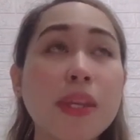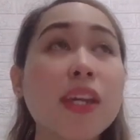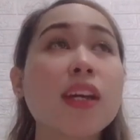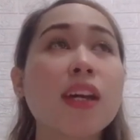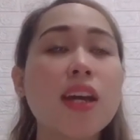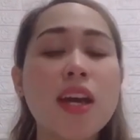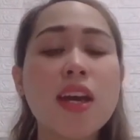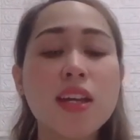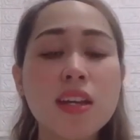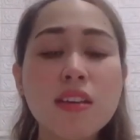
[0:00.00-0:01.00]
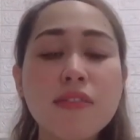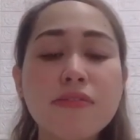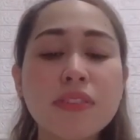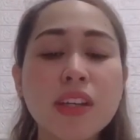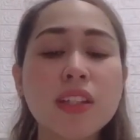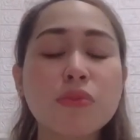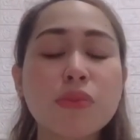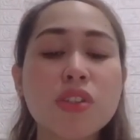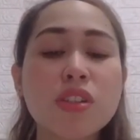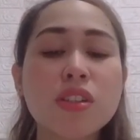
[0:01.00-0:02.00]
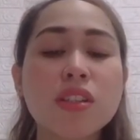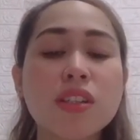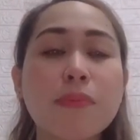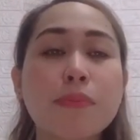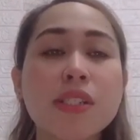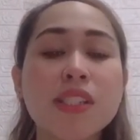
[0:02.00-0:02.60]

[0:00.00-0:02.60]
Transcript: peak. If it reaches the 10%